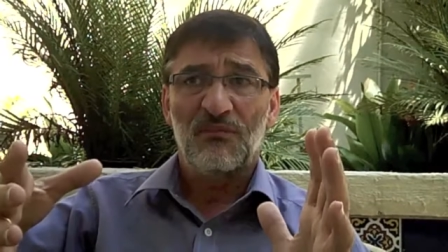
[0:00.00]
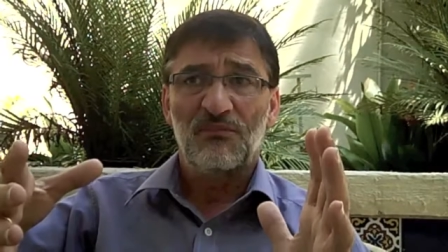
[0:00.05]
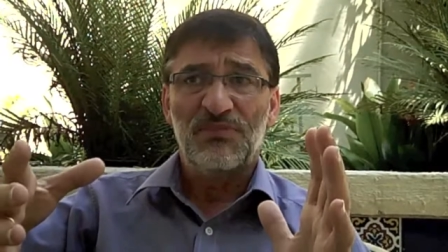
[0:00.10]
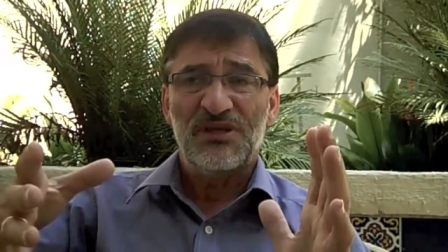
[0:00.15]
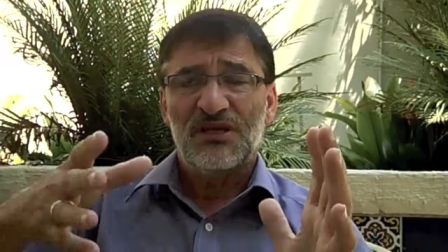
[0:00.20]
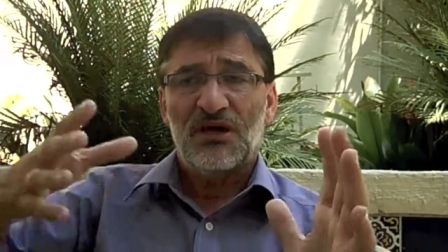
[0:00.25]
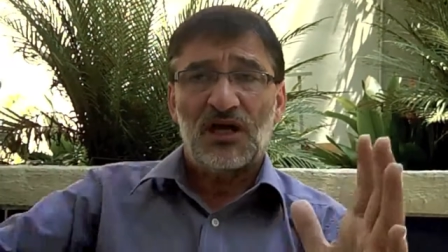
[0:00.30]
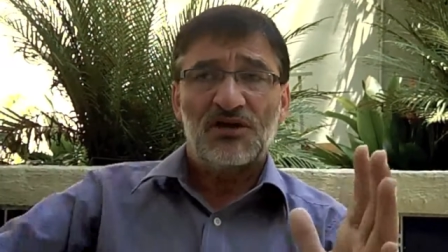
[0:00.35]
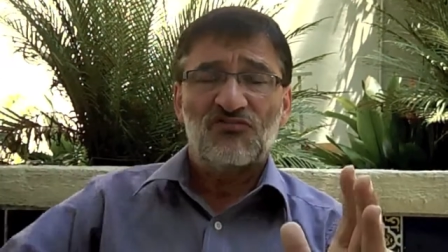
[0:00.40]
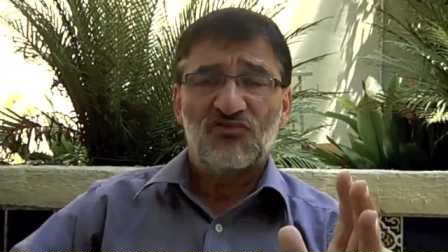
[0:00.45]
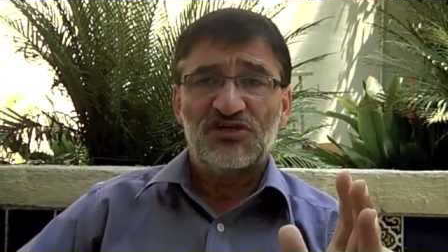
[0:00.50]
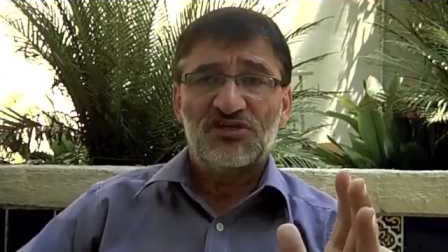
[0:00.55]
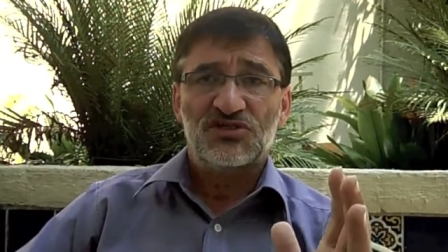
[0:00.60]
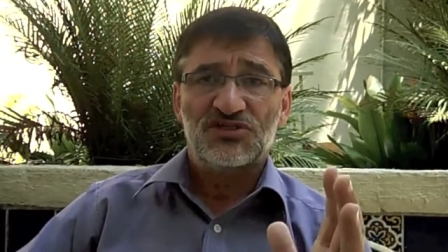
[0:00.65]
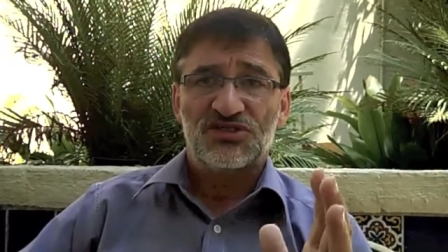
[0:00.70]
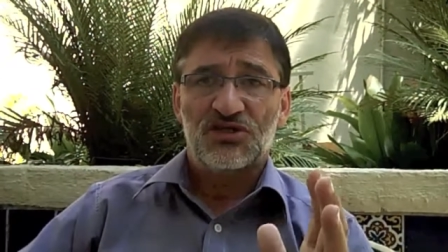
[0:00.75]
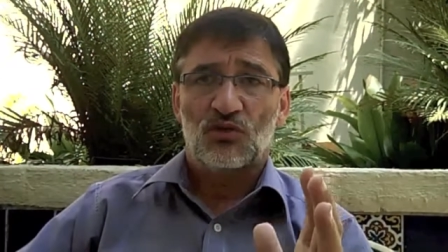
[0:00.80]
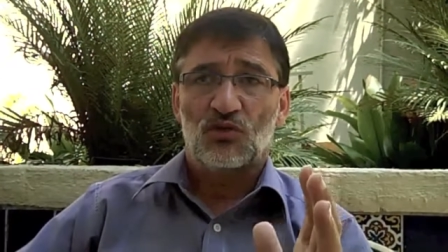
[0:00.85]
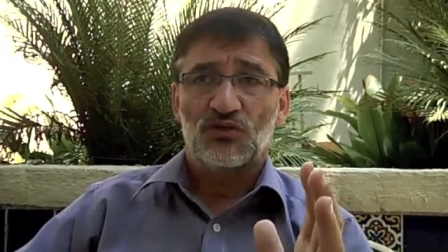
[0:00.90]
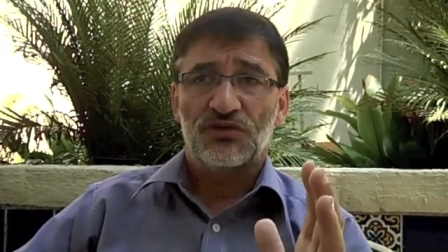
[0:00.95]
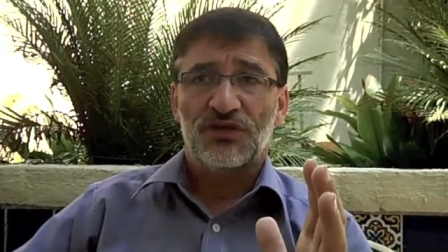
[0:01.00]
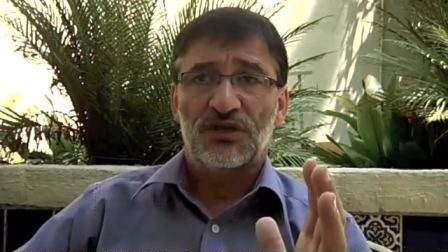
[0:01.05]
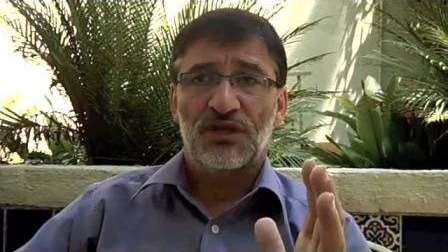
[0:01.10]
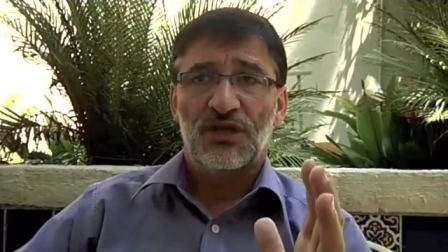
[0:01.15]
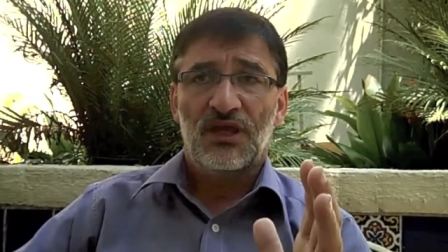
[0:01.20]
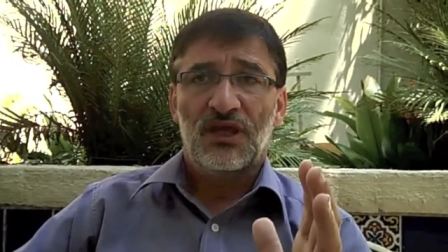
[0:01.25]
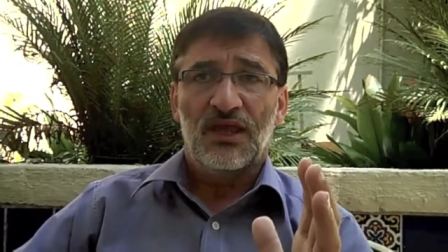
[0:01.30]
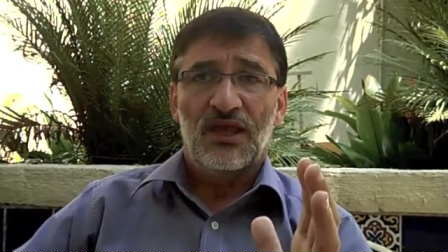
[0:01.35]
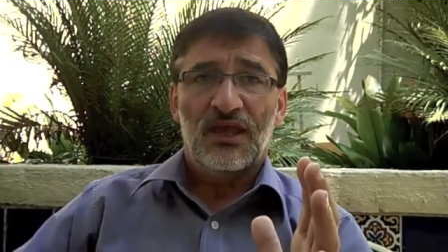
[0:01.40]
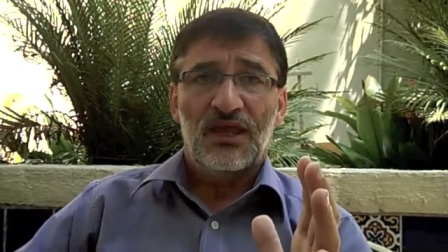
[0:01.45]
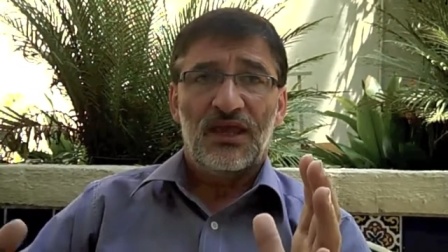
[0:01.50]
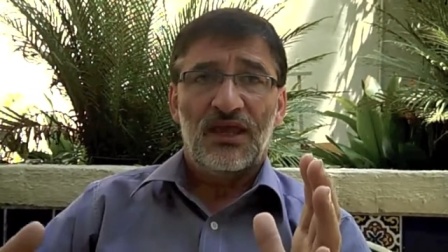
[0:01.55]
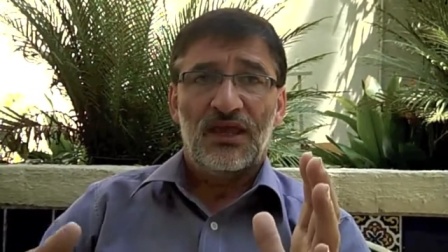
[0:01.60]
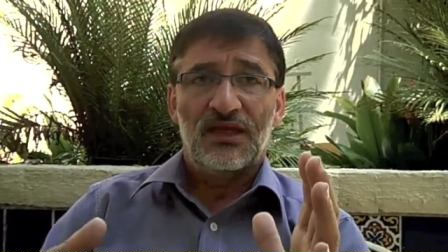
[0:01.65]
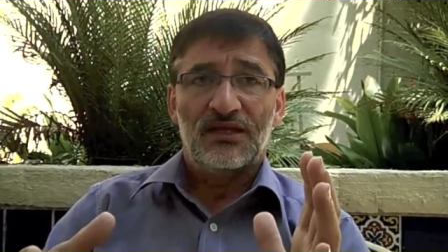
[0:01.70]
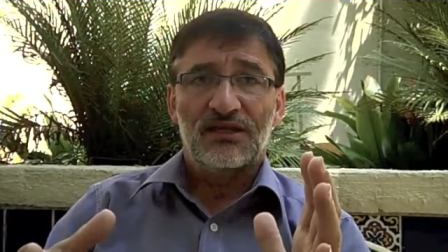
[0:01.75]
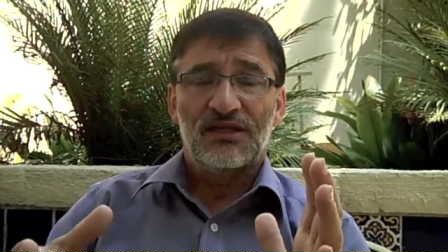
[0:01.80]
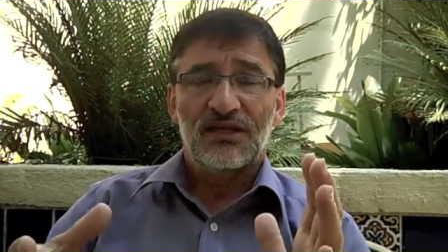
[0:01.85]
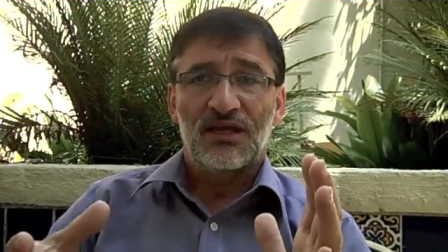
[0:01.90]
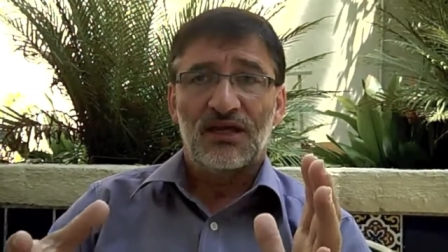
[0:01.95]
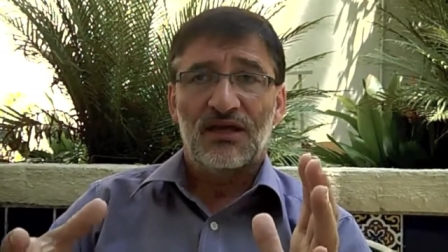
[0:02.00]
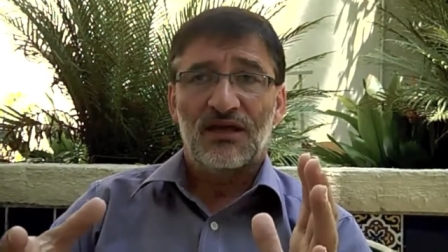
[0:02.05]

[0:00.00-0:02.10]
be 100 years old, and